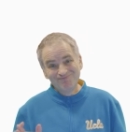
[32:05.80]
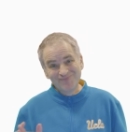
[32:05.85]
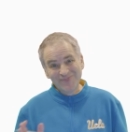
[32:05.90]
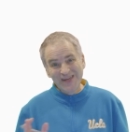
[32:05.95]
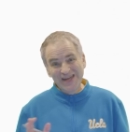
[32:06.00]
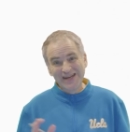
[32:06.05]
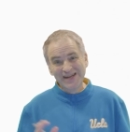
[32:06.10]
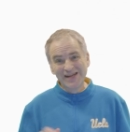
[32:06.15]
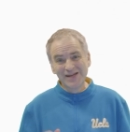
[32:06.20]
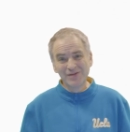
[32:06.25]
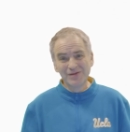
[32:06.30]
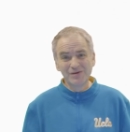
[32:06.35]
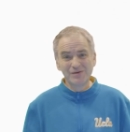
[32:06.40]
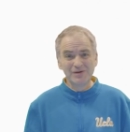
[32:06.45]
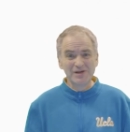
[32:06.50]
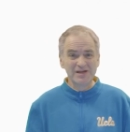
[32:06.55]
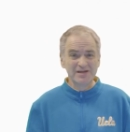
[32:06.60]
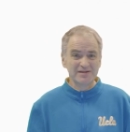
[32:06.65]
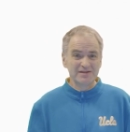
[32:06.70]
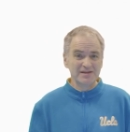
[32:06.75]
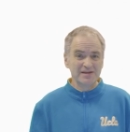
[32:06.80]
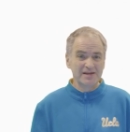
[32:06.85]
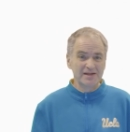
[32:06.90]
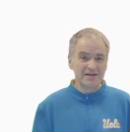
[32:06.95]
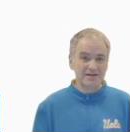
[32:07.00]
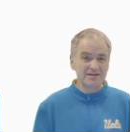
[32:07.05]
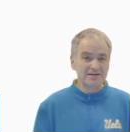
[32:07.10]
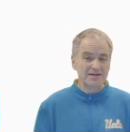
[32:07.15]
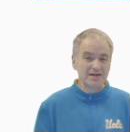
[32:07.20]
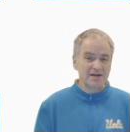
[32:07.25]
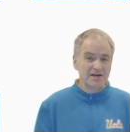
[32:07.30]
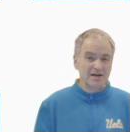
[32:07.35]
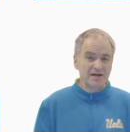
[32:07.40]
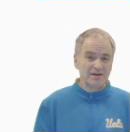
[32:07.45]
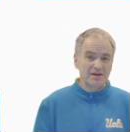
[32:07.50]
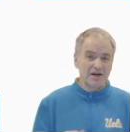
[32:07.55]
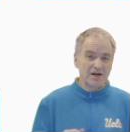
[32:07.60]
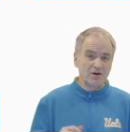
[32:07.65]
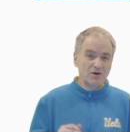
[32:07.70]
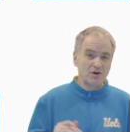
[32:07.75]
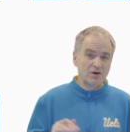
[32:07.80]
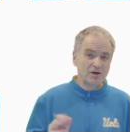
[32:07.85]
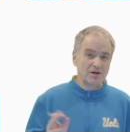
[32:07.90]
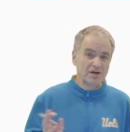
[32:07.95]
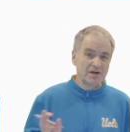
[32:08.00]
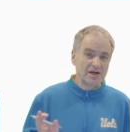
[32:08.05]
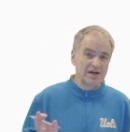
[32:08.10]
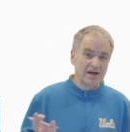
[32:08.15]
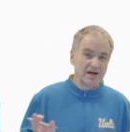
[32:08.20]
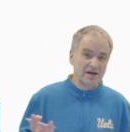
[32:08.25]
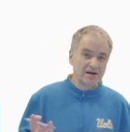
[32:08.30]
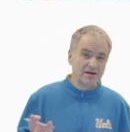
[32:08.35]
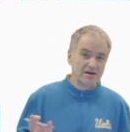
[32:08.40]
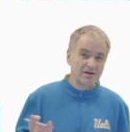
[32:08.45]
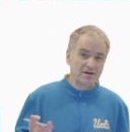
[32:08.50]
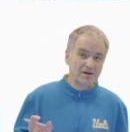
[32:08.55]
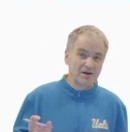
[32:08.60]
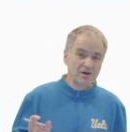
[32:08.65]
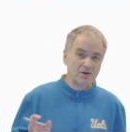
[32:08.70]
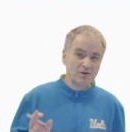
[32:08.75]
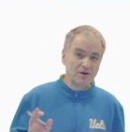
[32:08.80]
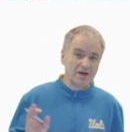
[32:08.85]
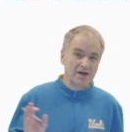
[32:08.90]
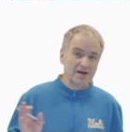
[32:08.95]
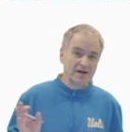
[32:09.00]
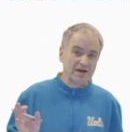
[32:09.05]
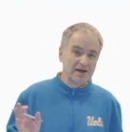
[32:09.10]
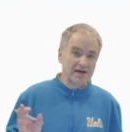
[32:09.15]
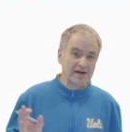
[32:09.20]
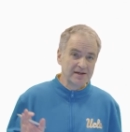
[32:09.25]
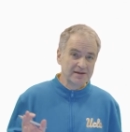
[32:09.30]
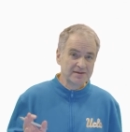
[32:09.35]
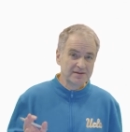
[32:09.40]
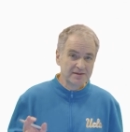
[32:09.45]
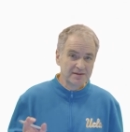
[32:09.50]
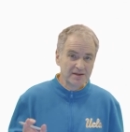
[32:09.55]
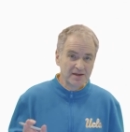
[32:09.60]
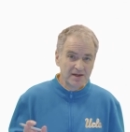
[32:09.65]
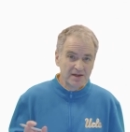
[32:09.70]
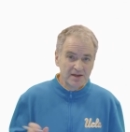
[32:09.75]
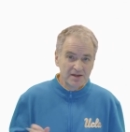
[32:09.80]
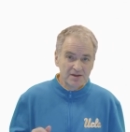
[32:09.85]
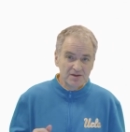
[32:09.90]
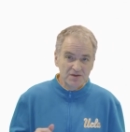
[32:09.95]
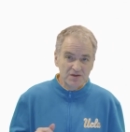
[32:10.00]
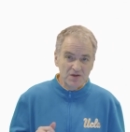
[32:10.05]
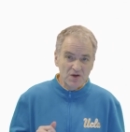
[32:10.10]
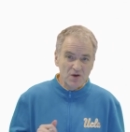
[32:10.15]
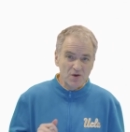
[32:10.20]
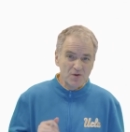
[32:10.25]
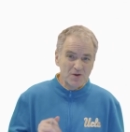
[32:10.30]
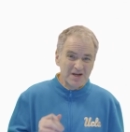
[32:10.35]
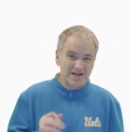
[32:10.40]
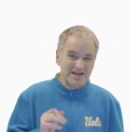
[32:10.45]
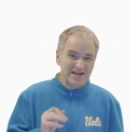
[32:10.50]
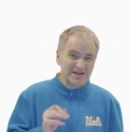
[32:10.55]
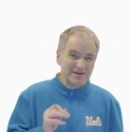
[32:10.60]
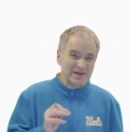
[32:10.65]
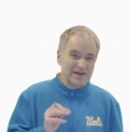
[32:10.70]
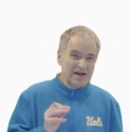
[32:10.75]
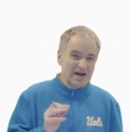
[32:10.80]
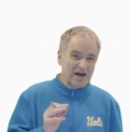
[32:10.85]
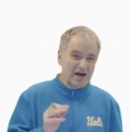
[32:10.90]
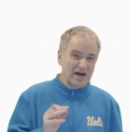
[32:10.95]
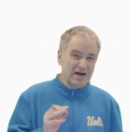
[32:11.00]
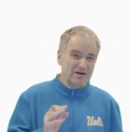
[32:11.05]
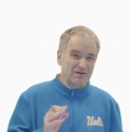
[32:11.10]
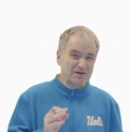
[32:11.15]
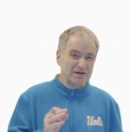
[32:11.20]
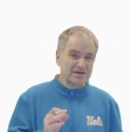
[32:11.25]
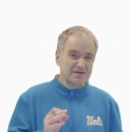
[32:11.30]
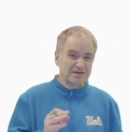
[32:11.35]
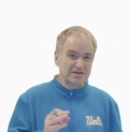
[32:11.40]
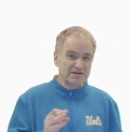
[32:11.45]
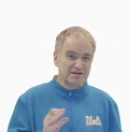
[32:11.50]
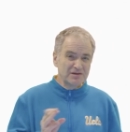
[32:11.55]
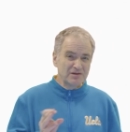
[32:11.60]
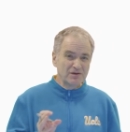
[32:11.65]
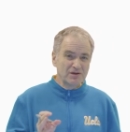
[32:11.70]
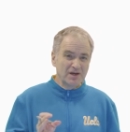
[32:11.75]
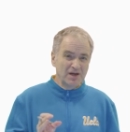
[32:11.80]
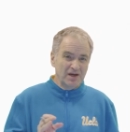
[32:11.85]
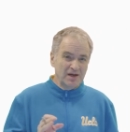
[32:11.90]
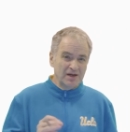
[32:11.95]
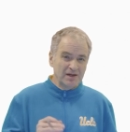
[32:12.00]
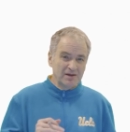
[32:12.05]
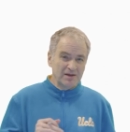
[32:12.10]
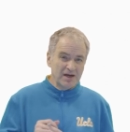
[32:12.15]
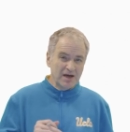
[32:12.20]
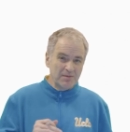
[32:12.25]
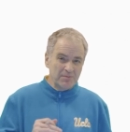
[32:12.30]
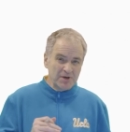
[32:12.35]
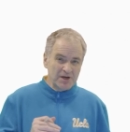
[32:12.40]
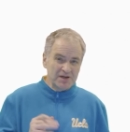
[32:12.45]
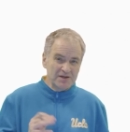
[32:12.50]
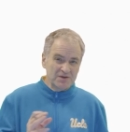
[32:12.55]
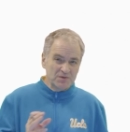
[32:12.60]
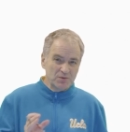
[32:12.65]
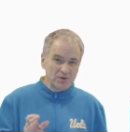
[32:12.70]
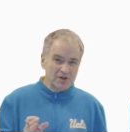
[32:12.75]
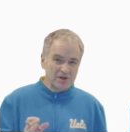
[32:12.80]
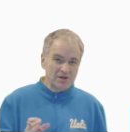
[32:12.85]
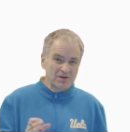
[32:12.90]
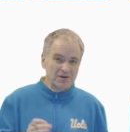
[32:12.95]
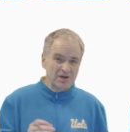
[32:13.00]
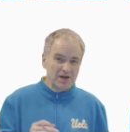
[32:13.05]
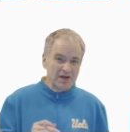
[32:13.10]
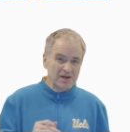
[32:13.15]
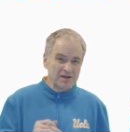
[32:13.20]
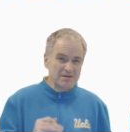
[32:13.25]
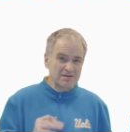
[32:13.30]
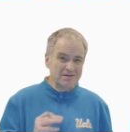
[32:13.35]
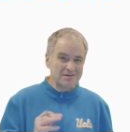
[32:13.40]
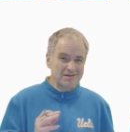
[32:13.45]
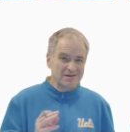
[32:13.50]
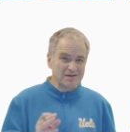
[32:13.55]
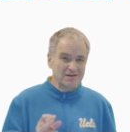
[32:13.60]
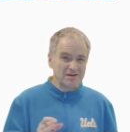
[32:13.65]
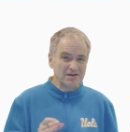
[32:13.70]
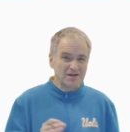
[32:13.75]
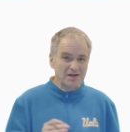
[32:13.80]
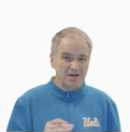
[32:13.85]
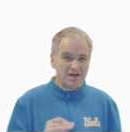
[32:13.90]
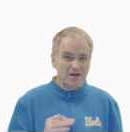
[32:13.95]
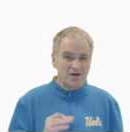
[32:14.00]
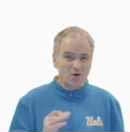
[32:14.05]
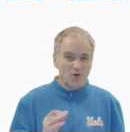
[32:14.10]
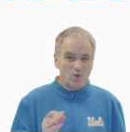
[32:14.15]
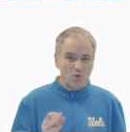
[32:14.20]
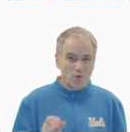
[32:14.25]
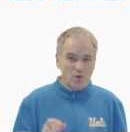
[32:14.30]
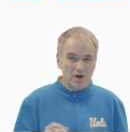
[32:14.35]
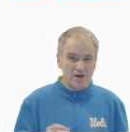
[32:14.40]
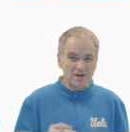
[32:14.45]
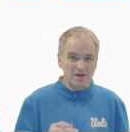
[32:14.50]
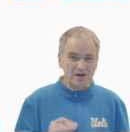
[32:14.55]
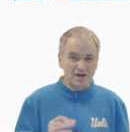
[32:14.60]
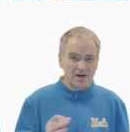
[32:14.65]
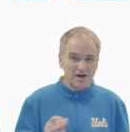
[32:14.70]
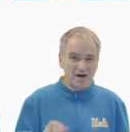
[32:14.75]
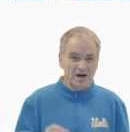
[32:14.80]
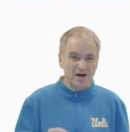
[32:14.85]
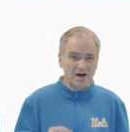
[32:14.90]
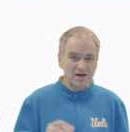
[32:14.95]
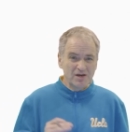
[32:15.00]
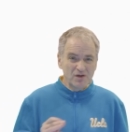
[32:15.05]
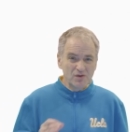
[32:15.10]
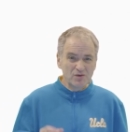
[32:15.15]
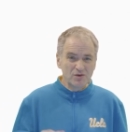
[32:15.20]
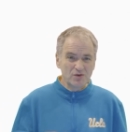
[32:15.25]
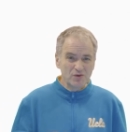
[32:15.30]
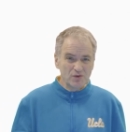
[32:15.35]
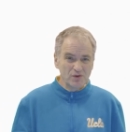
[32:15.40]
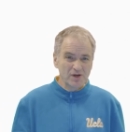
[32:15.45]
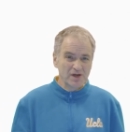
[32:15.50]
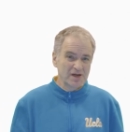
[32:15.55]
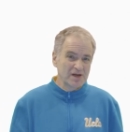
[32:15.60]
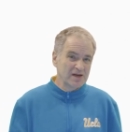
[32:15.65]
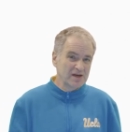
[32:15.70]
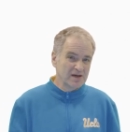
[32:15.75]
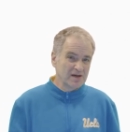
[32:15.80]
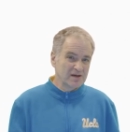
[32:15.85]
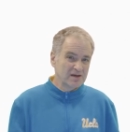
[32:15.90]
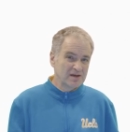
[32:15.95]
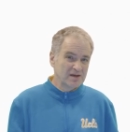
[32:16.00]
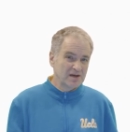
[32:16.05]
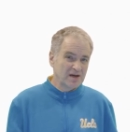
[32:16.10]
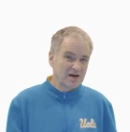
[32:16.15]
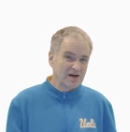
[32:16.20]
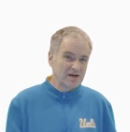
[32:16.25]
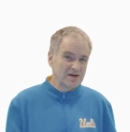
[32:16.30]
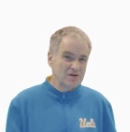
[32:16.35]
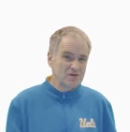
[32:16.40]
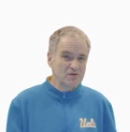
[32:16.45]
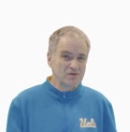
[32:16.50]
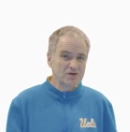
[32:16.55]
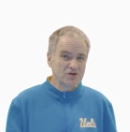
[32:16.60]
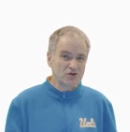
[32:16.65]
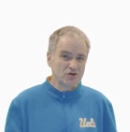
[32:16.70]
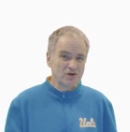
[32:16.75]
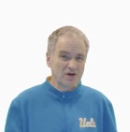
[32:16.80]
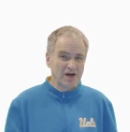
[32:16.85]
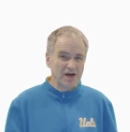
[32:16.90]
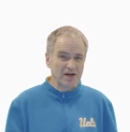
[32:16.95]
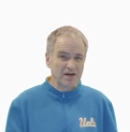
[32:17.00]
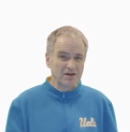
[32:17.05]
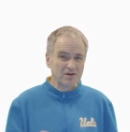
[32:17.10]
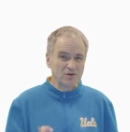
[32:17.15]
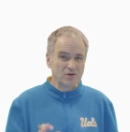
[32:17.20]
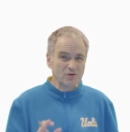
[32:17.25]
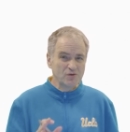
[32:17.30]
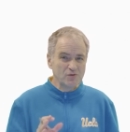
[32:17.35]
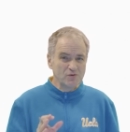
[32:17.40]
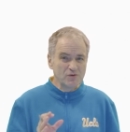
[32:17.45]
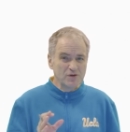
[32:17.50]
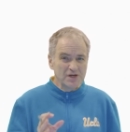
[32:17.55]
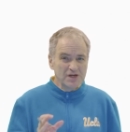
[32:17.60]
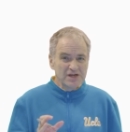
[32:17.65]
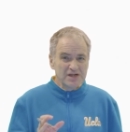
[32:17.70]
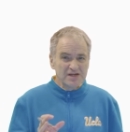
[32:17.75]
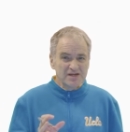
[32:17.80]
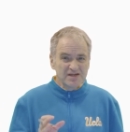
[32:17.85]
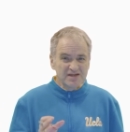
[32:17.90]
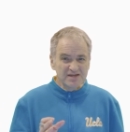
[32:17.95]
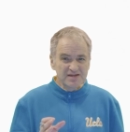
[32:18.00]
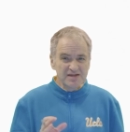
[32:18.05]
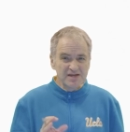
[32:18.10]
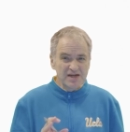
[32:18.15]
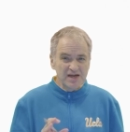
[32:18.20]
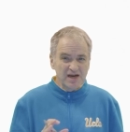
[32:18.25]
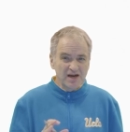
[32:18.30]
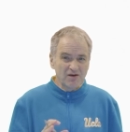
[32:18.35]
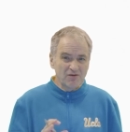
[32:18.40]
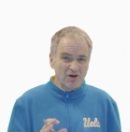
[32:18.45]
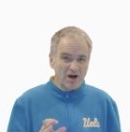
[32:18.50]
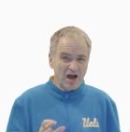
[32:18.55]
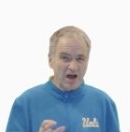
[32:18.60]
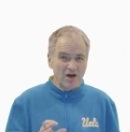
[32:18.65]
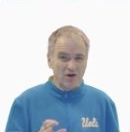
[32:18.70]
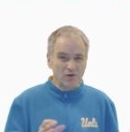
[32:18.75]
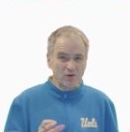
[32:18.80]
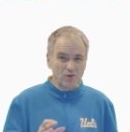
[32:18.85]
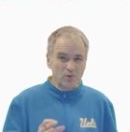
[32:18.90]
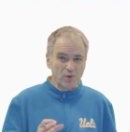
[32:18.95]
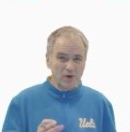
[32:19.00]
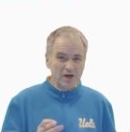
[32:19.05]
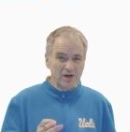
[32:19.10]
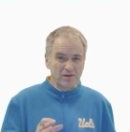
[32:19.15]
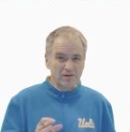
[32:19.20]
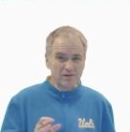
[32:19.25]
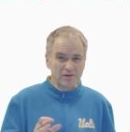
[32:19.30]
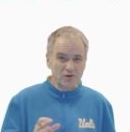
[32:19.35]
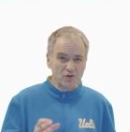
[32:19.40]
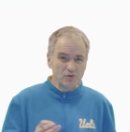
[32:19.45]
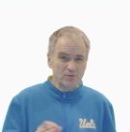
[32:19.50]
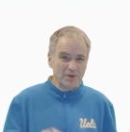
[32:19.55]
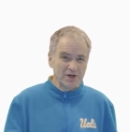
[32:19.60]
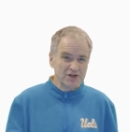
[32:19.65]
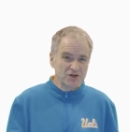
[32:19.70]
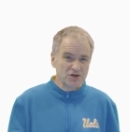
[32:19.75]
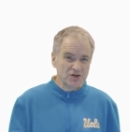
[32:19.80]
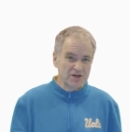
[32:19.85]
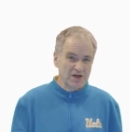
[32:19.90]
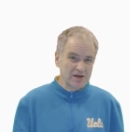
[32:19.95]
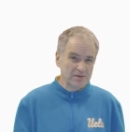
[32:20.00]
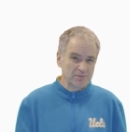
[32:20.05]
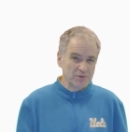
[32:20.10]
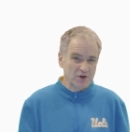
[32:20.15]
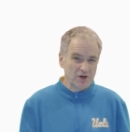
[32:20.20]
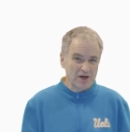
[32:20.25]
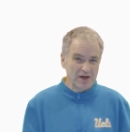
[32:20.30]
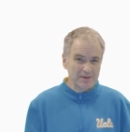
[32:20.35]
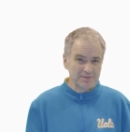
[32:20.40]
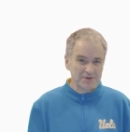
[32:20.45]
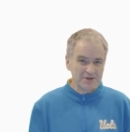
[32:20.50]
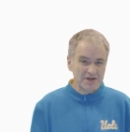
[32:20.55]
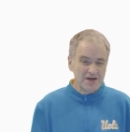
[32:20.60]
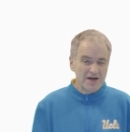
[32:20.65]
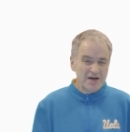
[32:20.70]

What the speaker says: Another reason is they're currently under the looking glass. So the IRS is looking at them and is wondering, what are you doing here? Are you trying to sneak around with too much debt perhaps?